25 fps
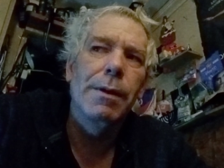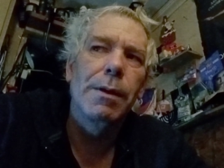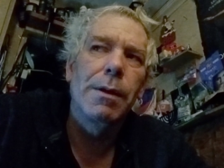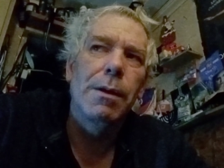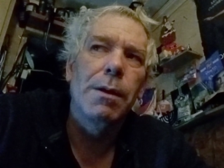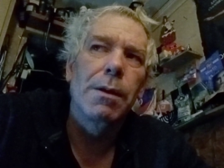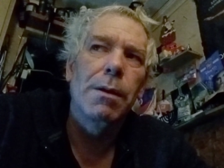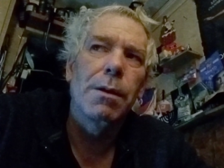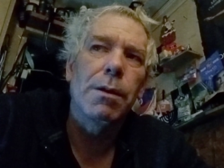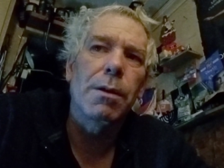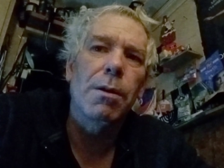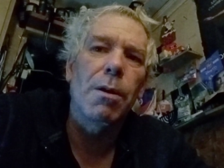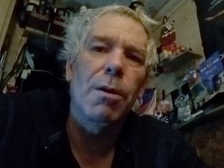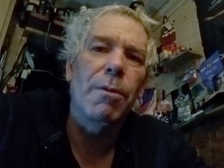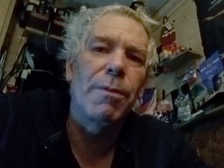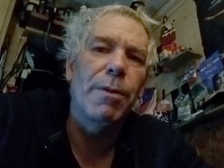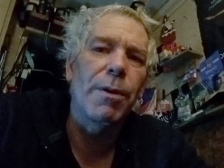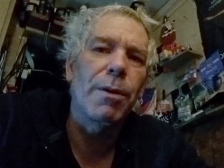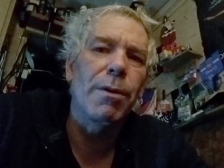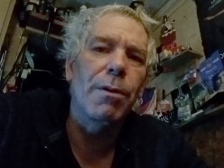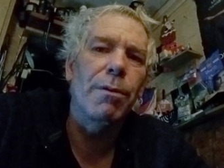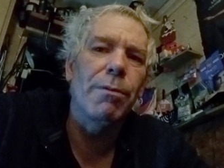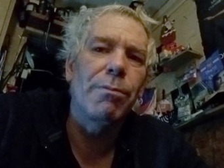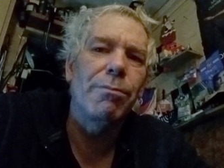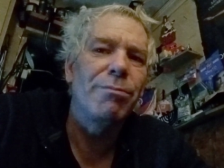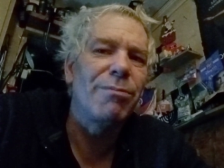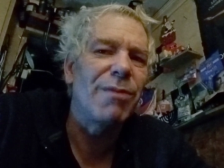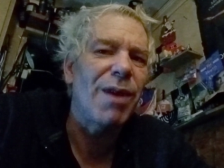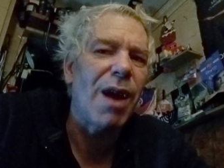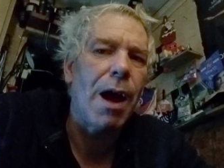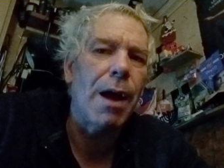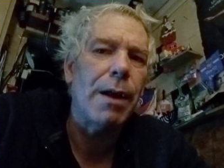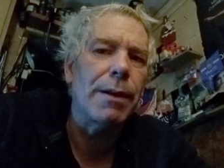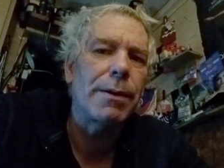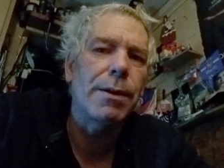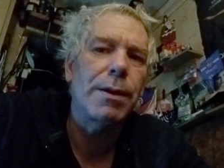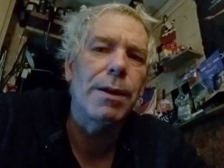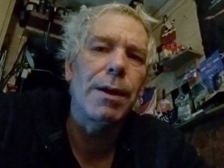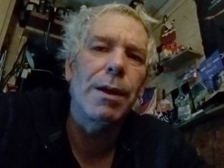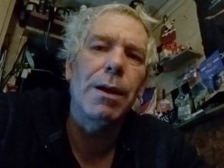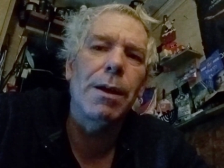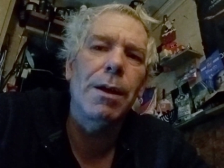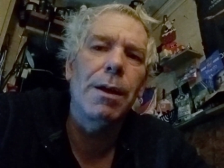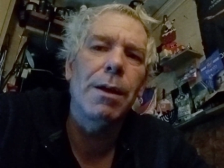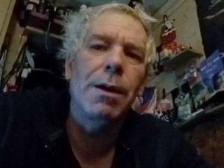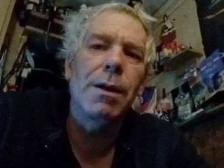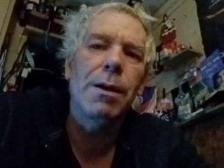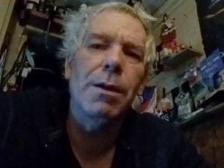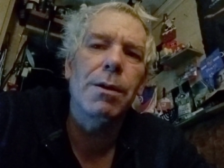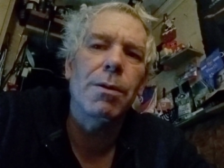So if you're
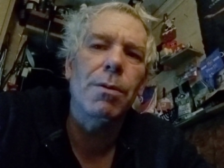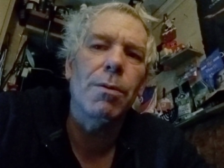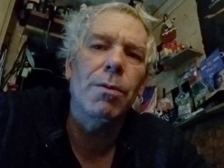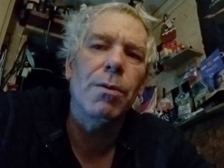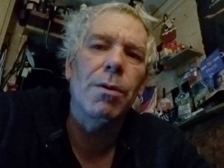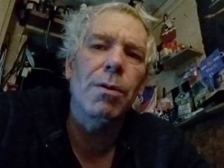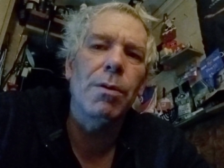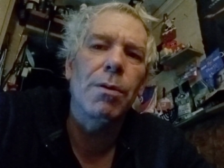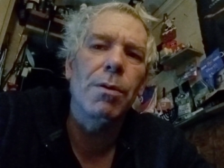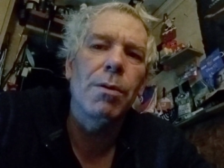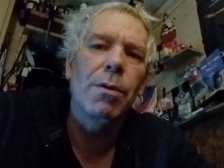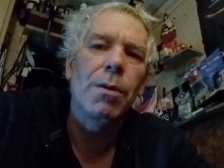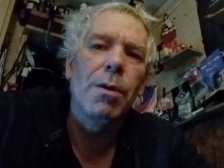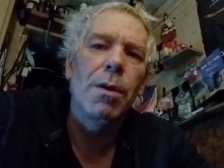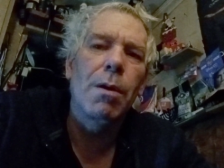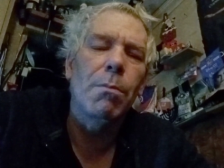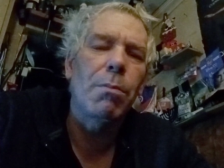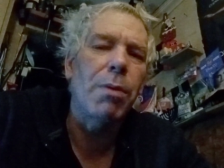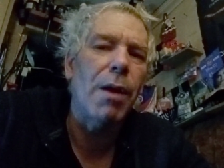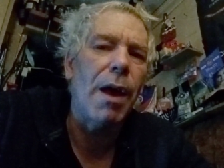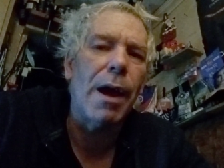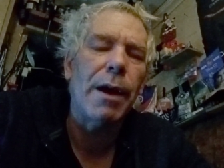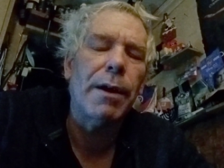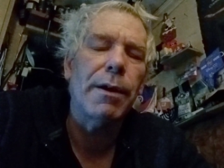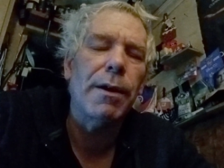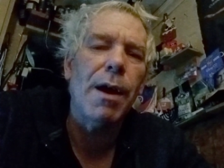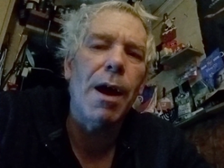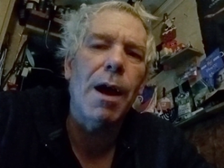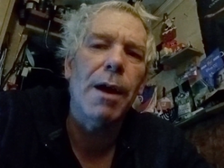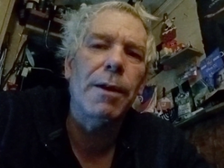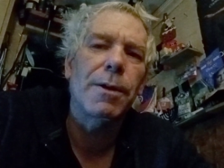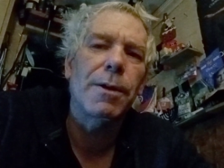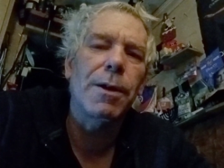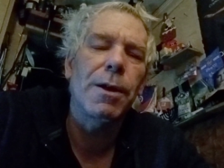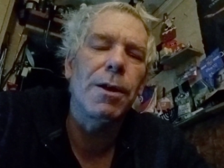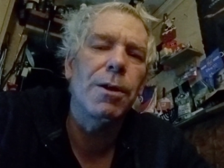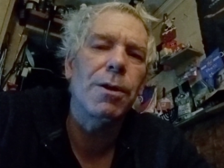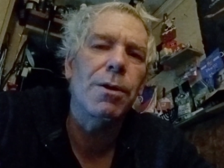Nazis or black Nazis or